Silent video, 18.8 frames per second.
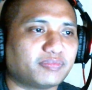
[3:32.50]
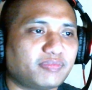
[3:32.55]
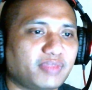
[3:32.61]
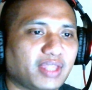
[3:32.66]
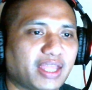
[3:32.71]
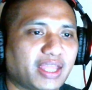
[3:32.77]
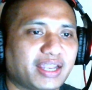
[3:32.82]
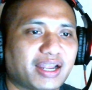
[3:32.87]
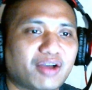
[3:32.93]

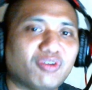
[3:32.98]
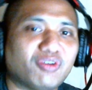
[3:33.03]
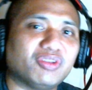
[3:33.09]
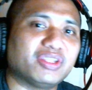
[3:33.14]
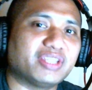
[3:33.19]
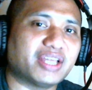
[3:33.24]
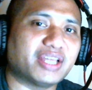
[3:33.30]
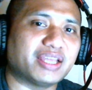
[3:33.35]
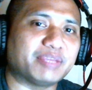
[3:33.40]
and not
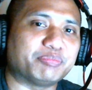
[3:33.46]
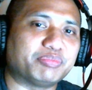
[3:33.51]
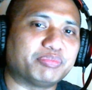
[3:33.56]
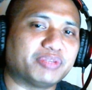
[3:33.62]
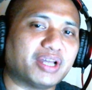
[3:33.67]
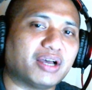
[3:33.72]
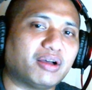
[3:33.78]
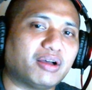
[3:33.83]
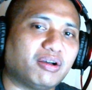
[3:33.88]
only that, he
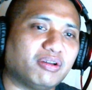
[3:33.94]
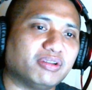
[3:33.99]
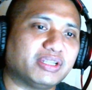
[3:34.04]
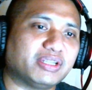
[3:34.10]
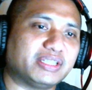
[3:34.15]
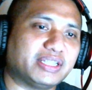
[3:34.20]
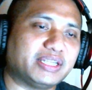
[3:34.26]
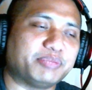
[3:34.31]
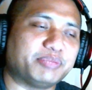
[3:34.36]
not
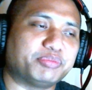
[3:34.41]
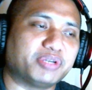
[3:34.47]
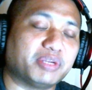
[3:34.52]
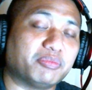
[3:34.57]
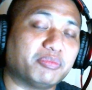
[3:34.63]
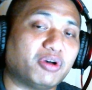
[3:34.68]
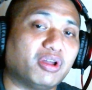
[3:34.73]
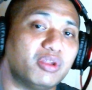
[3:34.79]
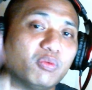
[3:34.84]
only did he put
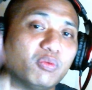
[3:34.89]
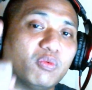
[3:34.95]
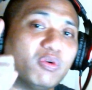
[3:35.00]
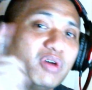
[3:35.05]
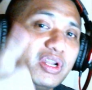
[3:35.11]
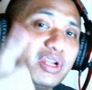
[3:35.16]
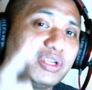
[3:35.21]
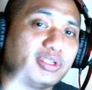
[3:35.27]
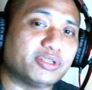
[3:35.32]
him all in
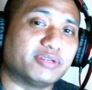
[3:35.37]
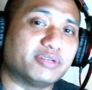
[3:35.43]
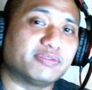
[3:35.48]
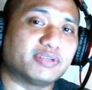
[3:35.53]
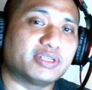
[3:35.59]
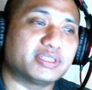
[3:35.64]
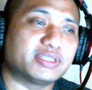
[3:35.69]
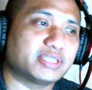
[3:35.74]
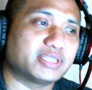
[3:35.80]
one
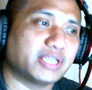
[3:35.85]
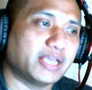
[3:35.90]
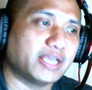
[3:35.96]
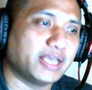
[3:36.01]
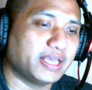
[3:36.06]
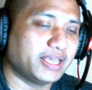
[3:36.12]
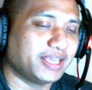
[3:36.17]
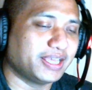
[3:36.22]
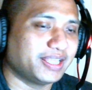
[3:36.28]
universe,
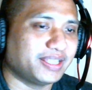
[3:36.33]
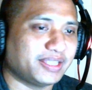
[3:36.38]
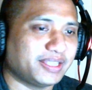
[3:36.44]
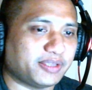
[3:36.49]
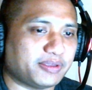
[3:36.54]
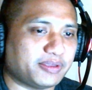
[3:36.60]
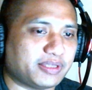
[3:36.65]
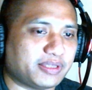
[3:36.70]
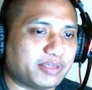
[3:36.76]

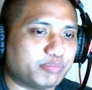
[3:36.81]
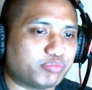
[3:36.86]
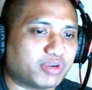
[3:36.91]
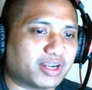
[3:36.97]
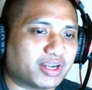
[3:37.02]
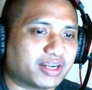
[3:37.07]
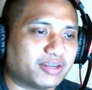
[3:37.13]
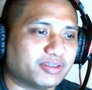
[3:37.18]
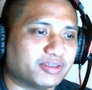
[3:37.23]
he he
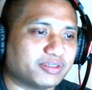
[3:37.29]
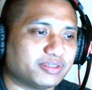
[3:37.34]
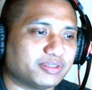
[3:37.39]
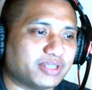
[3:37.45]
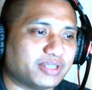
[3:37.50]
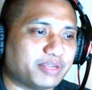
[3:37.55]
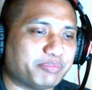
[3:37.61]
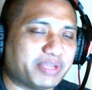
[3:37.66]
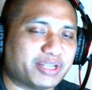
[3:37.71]
brought out
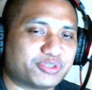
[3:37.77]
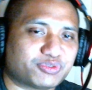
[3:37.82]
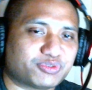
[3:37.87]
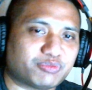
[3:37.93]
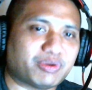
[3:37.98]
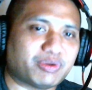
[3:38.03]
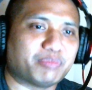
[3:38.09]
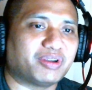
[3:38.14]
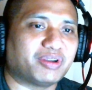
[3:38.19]
and made us
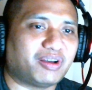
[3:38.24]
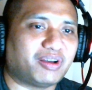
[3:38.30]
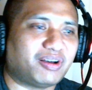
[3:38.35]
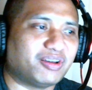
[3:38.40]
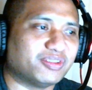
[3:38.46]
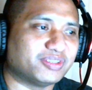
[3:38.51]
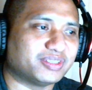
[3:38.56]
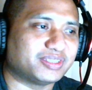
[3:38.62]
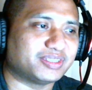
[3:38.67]
remember
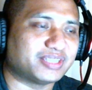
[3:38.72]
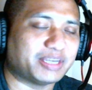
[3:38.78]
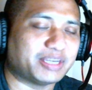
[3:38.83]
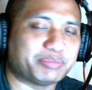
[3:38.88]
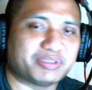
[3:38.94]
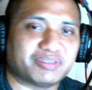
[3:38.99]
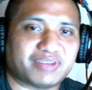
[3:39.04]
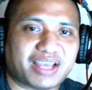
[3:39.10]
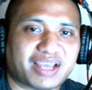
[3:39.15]
all the
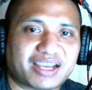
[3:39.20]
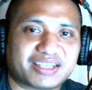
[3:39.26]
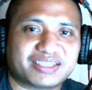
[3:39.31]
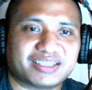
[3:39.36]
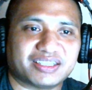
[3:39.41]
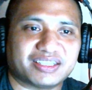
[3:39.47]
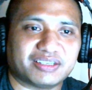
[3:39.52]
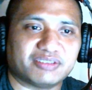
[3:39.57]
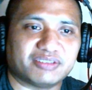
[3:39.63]
types of
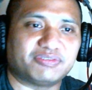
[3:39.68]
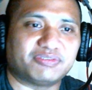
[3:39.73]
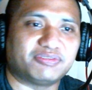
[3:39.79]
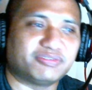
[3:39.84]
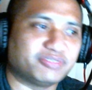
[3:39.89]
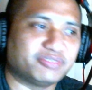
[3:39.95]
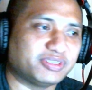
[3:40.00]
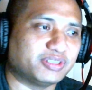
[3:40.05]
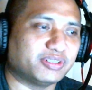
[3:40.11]
action
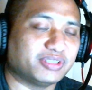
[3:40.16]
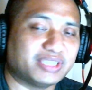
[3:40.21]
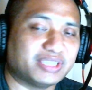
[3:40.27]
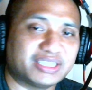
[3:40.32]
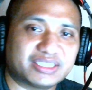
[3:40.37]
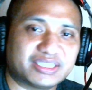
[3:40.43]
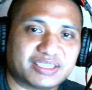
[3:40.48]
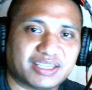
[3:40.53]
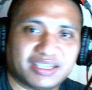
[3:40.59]
and you know
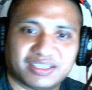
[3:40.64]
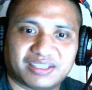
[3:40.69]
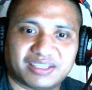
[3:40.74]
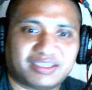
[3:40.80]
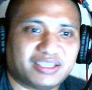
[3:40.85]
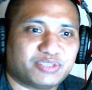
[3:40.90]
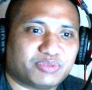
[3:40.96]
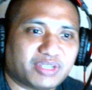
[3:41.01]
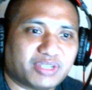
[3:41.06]
just the
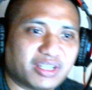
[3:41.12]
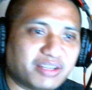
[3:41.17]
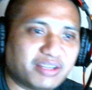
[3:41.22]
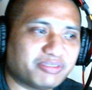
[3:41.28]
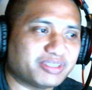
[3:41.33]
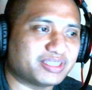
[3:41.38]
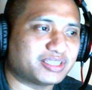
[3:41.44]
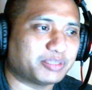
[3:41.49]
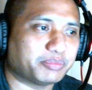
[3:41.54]
things we
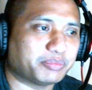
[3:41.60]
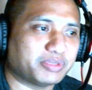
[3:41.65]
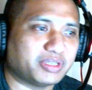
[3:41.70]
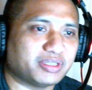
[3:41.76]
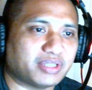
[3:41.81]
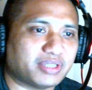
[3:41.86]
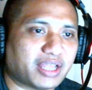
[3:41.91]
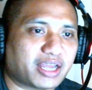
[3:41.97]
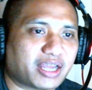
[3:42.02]
love in some
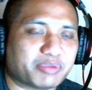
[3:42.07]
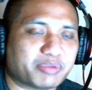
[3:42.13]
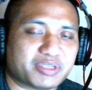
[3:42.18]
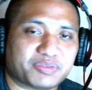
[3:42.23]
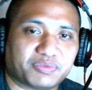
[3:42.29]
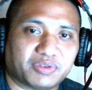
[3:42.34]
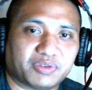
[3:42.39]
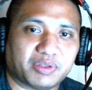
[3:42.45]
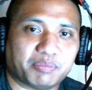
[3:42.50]
in
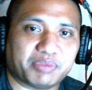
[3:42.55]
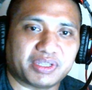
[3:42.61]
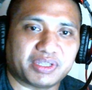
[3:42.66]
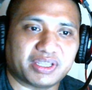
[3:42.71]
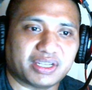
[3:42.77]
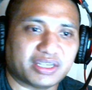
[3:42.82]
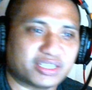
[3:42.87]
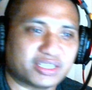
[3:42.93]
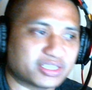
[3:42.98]
animes from the
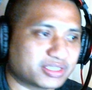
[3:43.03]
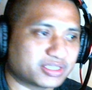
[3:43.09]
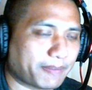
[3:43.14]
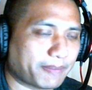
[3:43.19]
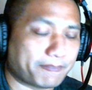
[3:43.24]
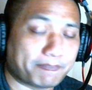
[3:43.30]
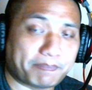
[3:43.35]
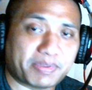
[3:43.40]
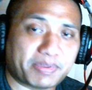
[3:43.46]
beginning, just
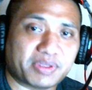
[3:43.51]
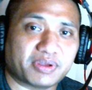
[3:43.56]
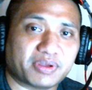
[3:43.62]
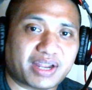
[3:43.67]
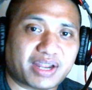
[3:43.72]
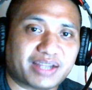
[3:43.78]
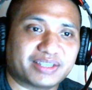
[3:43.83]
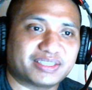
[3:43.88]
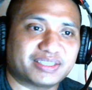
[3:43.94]
that
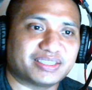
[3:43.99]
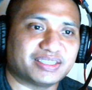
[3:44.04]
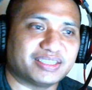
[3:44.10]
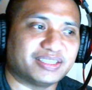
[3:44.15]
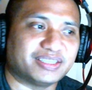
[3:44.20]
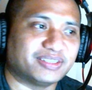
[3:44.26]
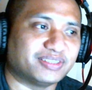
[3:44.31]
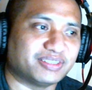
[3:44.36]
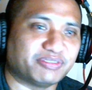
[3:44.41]
pure action,
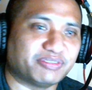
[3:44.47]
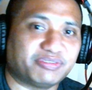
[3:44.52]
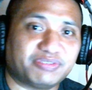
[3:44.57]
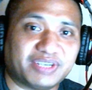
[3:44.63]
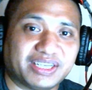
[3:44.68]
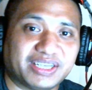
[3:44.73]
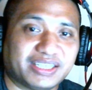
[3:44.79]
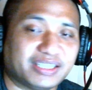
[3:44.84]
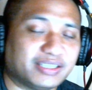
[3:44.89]
you know, the
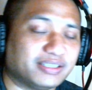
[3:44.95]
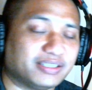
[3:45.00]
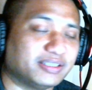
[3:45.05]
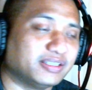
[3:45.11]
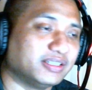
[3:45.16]
fighting,